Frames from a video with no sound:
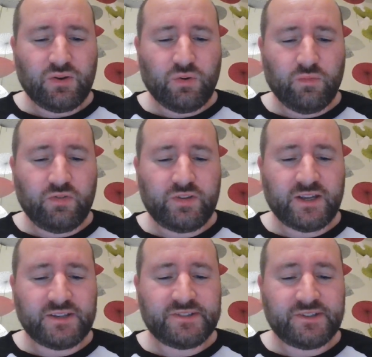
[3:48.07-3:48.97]
other
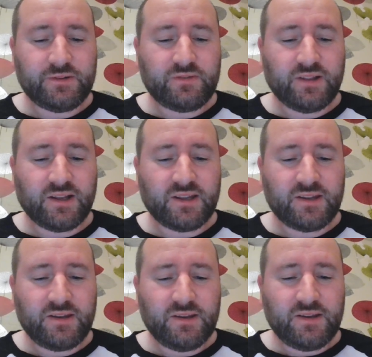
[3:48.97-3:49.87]
things to do with it. Like,
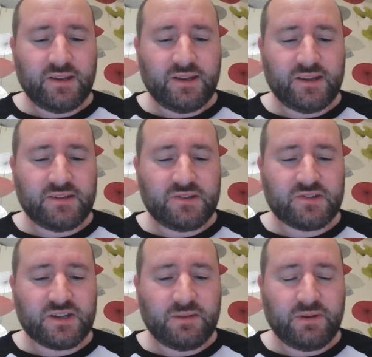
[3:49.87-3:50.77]
is it
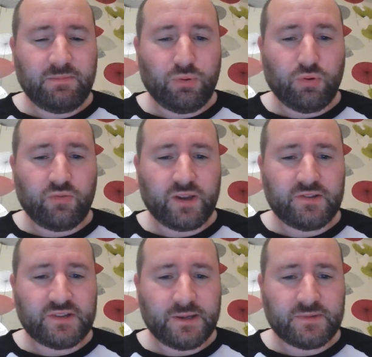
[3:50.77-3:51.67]
just going to be boring in
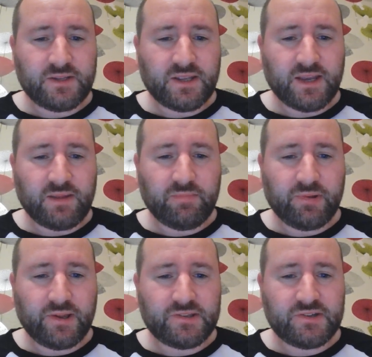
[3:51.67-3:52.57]
terms of the
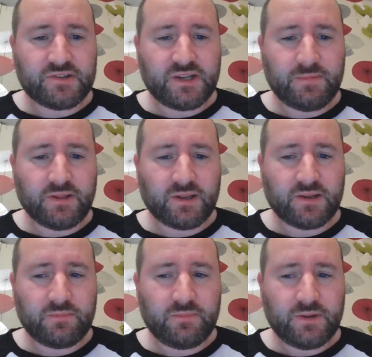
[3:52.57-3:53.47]
gameplay? Is it just going to be like
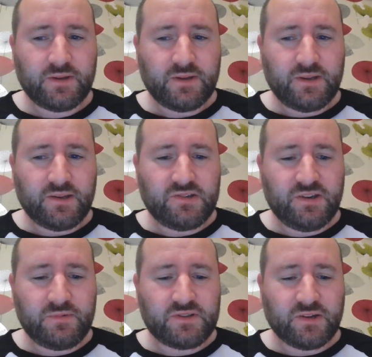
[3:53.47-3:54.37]
a. Because
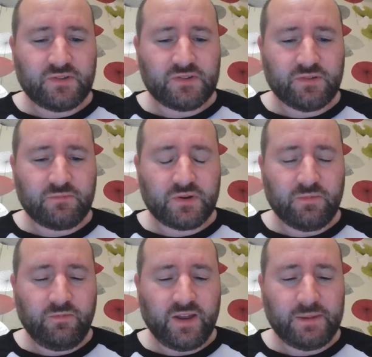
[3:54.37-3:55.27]
Ubisoft has sort of
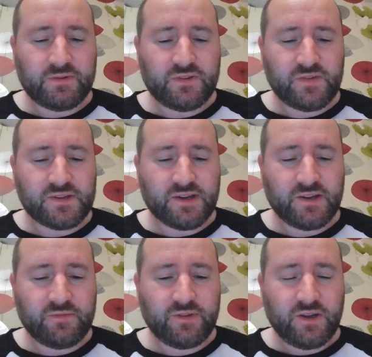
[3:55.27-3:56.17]
become famous for these
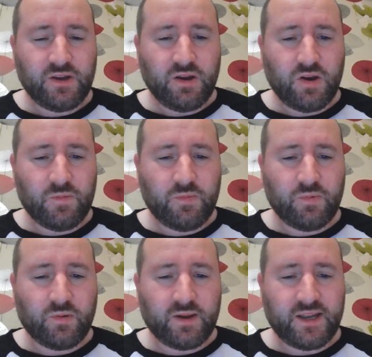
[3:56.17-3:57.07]
kind of open
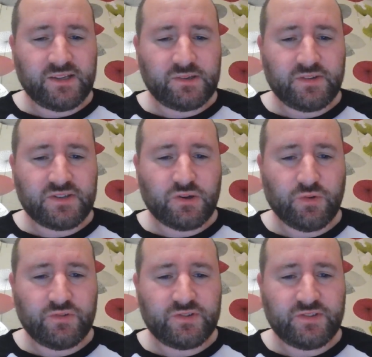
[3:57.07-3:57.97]
world games. There's
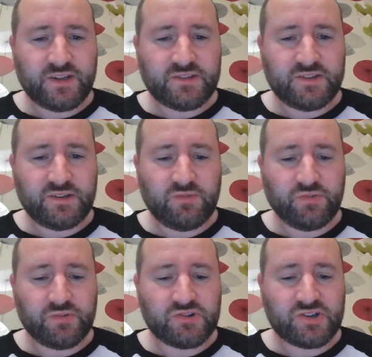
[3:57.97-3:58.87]
tons of things to do. There's
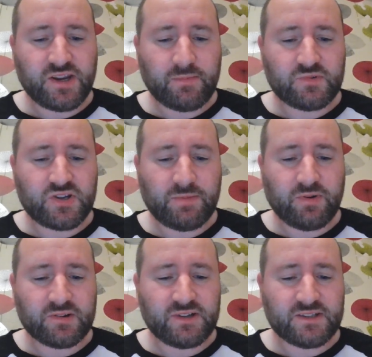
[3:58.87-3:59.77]
always
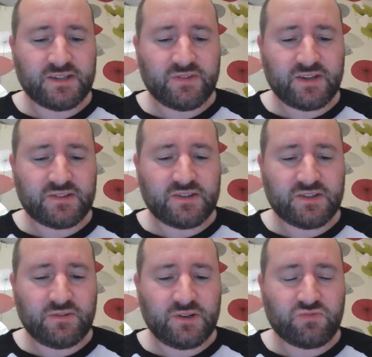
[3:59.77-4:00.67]
checkbox activities to
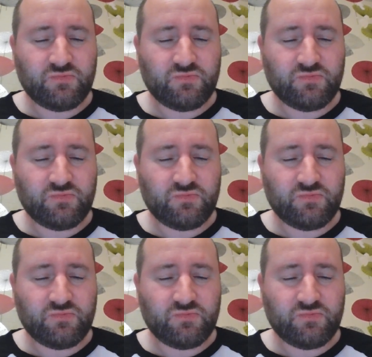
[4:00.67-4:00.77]
do, and it's